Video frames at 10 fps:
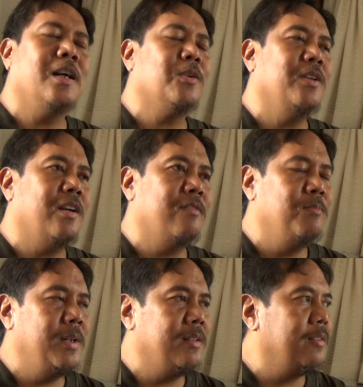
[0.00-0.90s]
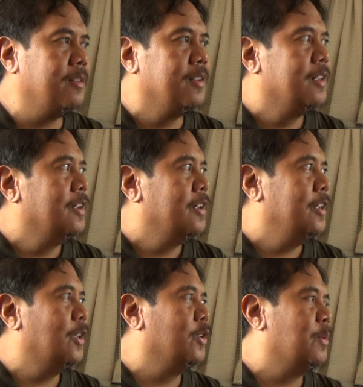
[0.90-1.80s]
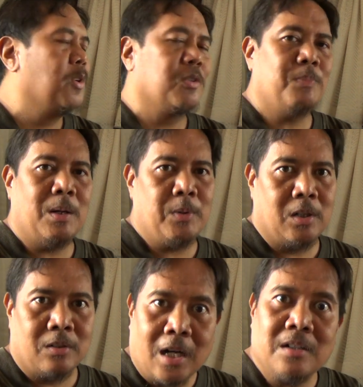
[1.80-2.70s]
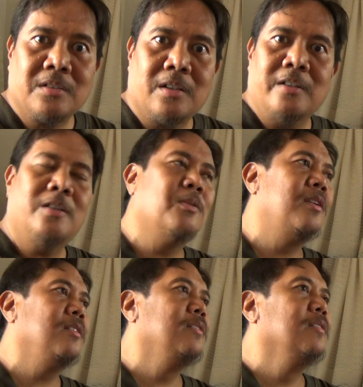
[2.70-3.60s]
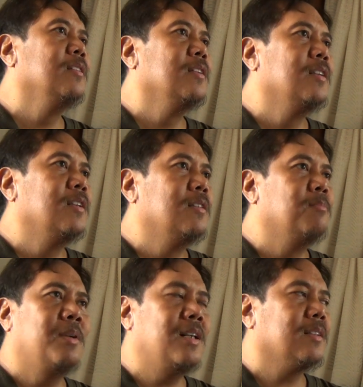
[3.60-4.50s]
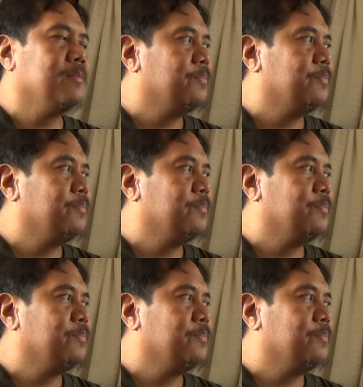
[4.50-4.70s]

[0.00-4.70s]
I could have been, the most popular rock star in the world. But